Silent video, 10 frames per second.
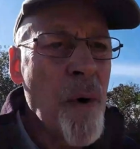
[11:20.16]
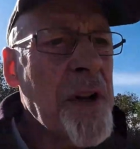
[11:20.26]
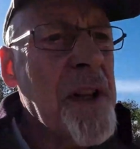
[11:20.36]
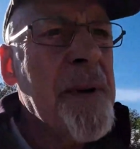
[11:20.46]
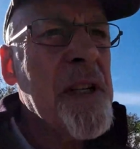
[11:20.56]
one
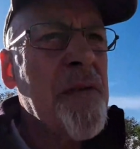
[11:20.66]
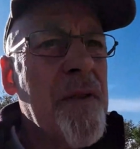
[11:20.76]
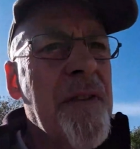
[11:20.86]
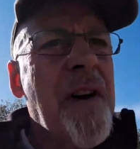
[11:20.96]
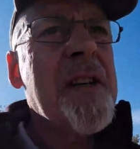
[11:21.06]
of the bits of
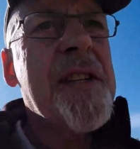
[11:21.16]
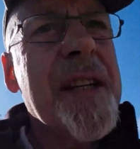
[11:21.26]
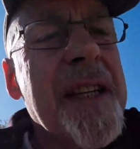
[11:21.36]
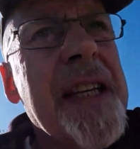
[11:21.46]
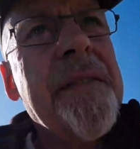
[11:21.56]
advice I
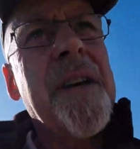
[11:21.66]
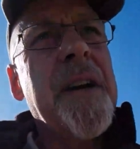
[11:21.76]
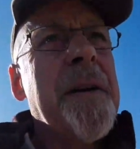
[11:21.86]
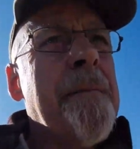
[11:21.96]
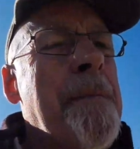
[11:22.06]
can give
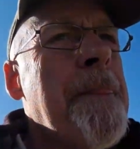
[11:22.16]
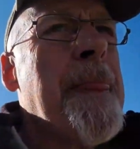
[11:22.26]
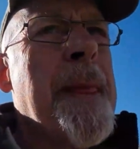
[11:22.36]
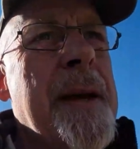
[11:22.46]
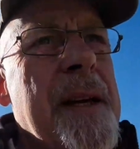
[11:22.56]
you
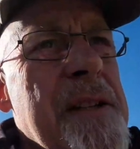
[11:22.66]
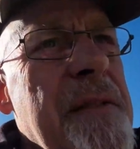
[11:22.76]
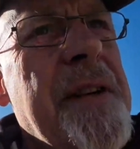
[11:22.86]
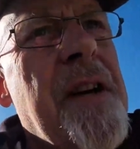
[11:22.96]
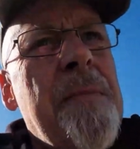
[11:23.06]
is
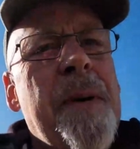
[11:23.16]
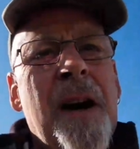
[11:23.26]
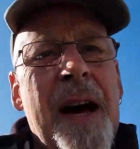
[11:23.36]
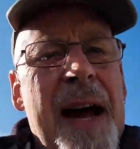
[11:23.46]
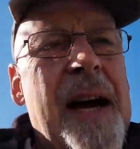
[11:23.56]
if you're going to
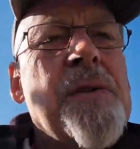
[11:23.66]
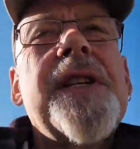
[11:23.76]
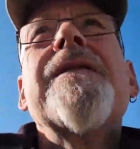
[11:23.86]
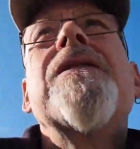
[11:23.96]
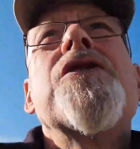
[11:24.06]
buy a house,
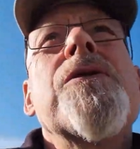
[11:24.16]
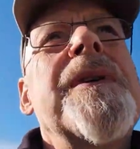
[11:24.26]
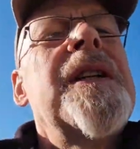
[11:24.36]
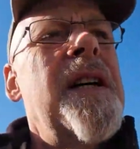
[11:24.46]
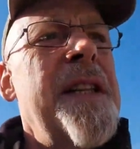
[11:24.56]
even
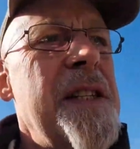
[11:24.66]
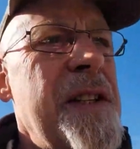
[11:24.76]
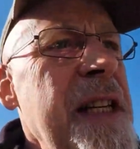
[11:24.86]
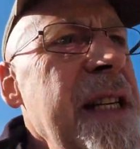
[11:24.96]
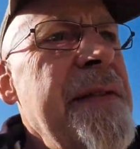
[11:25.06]
something like
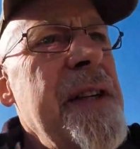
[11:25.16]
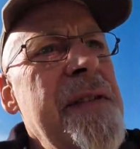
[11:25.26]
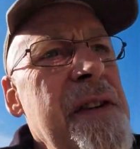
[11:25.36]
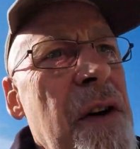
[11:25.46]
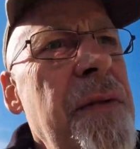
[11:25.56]
this, even
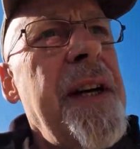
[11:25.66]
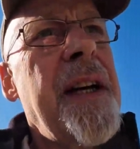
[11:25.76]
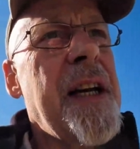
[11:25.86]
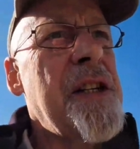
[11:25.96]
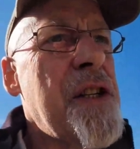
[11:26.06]
if it's off
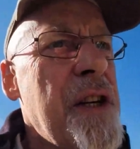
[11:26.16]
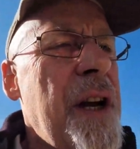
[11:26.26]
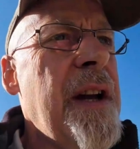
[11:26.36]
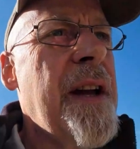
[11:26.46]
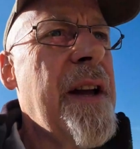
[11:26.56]
English,
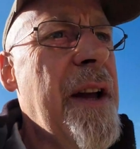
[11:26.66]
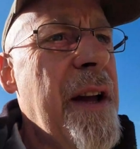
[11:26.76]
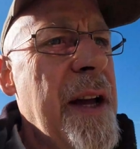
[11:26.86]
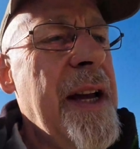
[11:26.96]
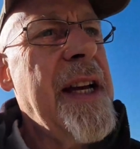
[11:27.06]

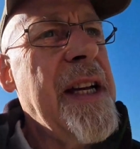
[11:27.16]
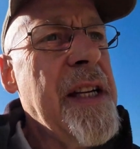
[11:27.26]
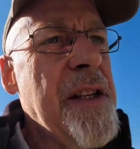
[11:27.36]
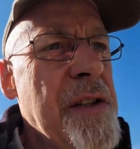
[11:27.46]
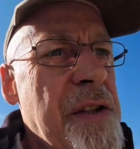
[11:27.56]

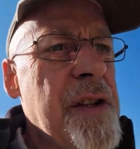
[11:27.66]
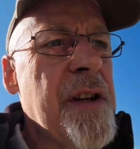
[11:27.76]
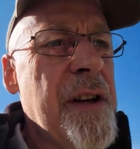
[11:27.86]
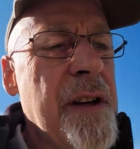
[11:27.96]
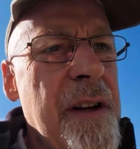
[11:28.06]
is
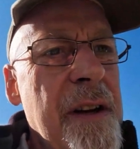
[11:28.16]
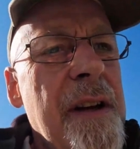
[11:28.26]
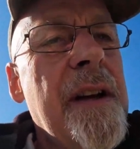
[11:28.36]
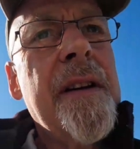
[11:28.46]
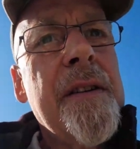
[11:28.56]

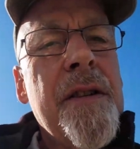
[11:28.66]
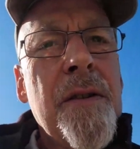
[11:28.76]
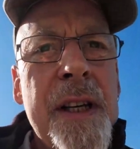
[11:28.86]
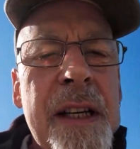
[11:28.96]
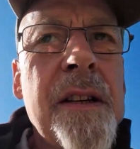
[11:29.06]

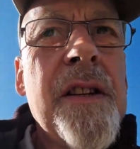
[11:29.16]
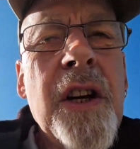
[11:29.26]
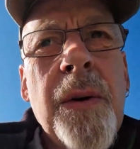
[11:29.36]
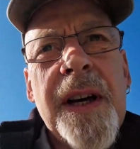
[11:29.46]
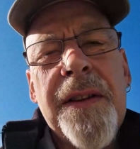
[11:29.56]
to
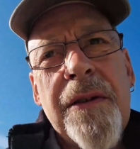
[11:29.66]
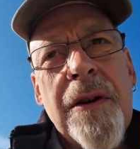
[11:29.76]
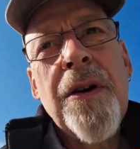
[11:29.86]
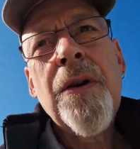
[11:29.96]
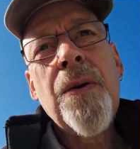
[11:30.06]
do it
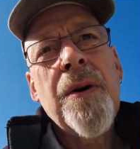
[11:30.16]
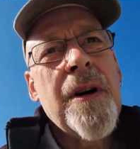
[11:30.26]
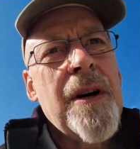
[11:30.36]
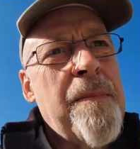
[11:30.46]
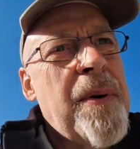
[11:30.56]
through
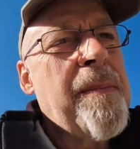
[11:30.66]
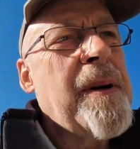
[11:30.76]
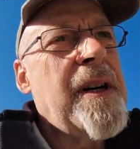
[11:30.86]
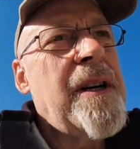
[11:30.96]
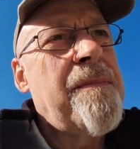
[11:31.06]
a
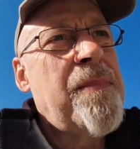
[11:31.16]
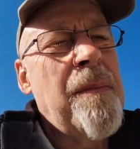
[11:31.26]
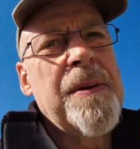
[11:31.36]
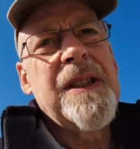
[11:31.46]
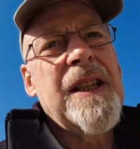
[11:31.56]
proper
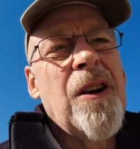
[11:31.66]
property